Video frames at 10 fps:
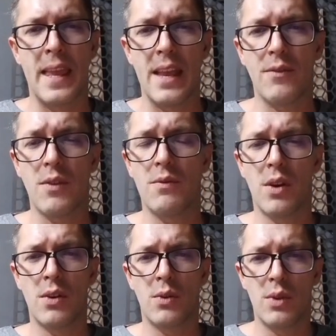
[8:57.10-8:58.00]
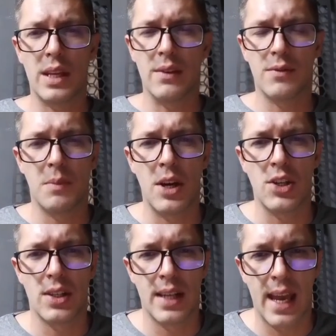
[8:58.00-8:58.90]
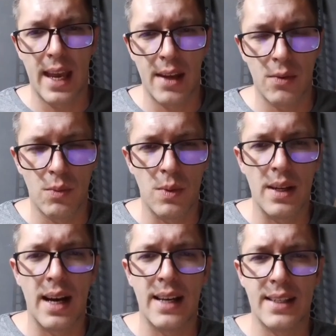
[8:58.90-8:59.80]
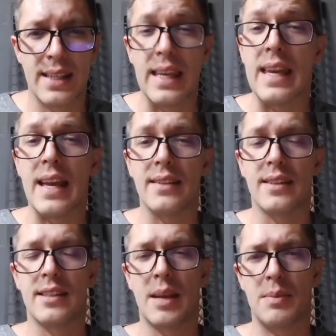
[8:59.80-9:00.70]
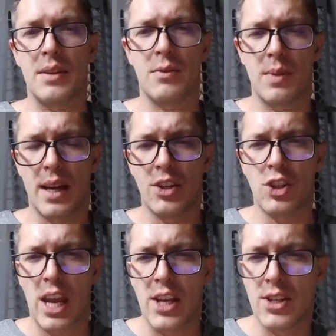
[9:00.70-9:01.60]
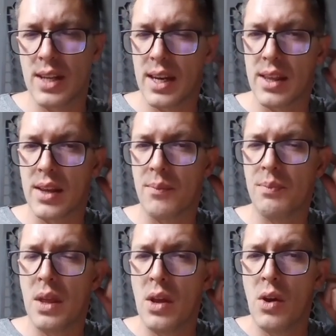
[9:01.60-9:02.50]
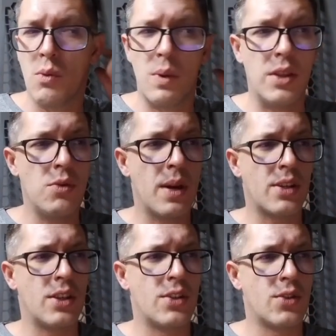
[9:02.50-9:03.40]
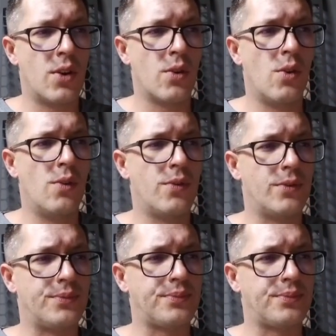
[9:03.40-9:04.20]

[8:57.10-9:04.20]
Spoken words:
if you've loaded all the information and winisd has accepted it without changing anything, when you actually start off